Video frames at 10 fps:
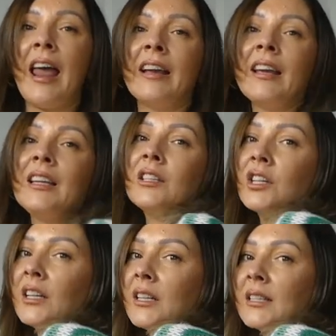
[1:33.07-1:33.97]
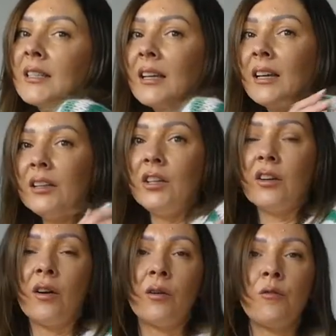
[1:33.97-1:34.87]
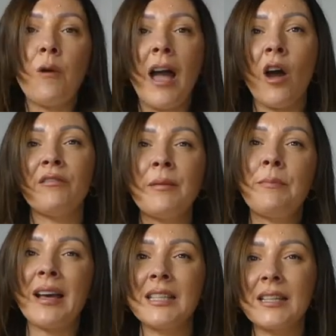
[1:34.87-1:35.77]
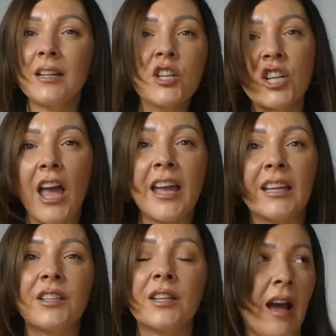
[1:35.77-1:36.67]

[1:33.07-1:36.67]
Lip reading: Like, it is, you know, quite of a pastel shade.